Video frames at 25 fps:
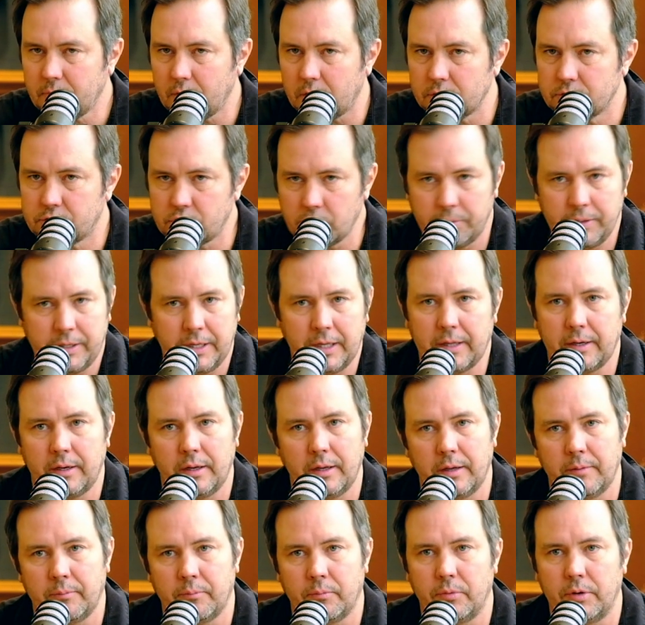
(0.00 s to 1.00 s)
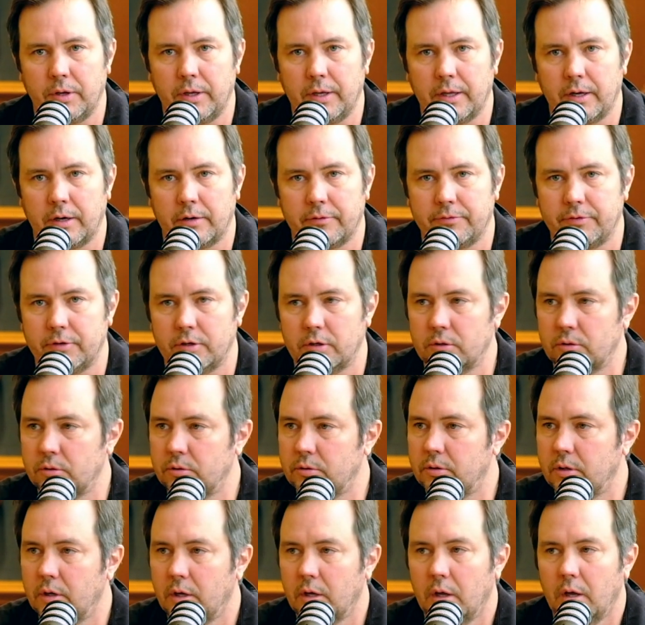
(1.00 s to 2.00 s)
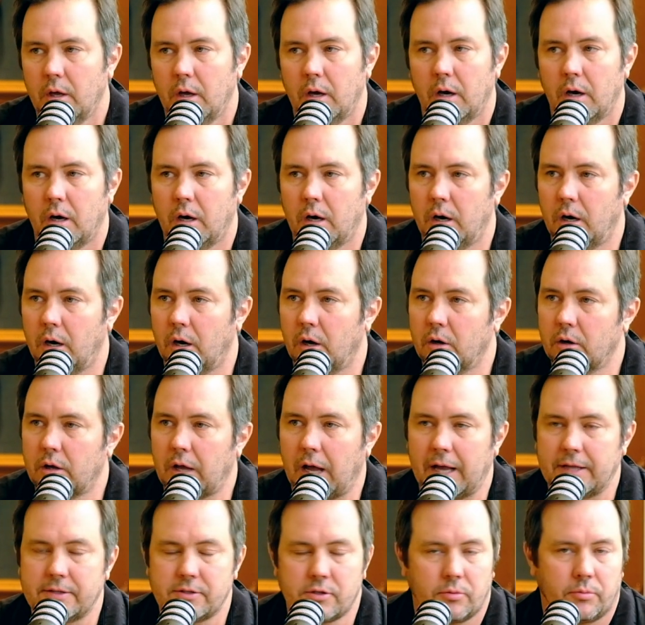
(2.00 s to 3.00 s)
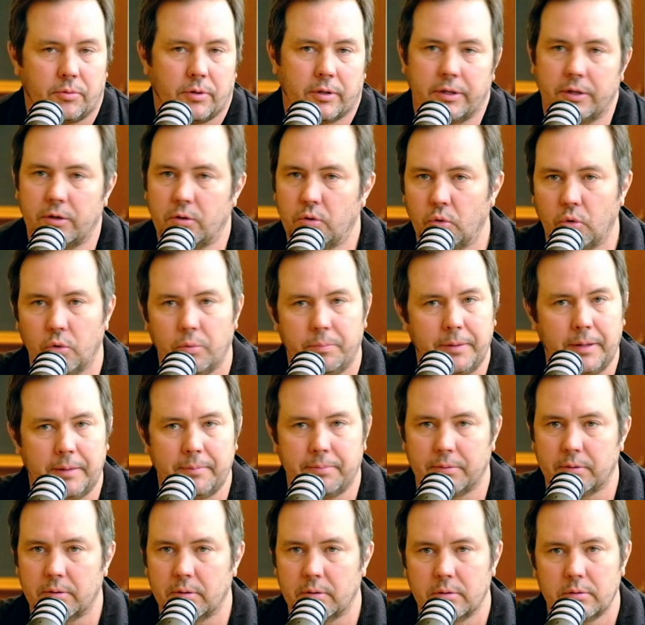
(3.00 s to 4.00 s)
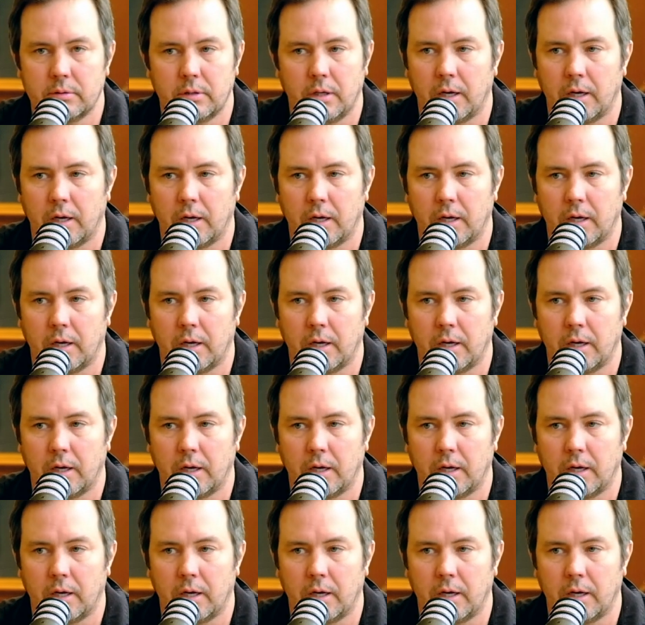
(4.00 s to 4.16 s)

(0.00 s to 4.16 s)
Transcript: so we did, and we interviewed all kinds of really cool people.